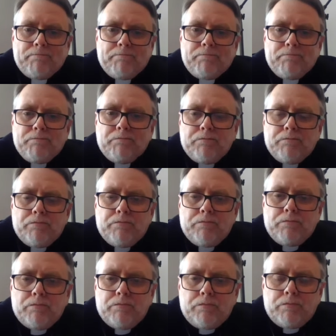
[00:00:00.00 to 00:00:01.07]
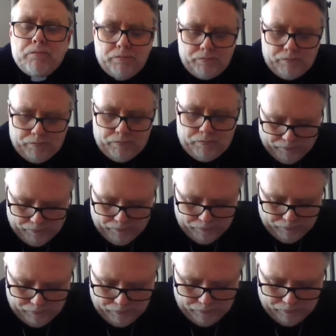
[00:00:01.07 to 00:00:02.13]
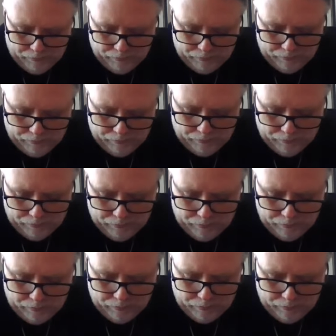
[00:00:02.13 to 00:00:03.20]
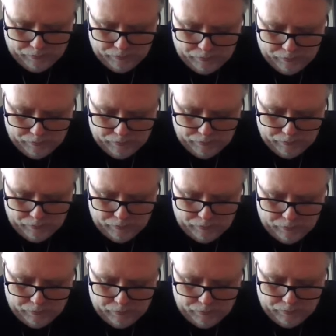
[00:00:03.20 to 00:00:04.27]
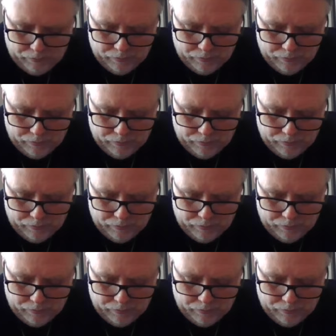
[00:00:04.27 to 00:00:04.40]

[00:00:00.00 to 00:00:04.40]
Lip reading: No one is speaking in this clip.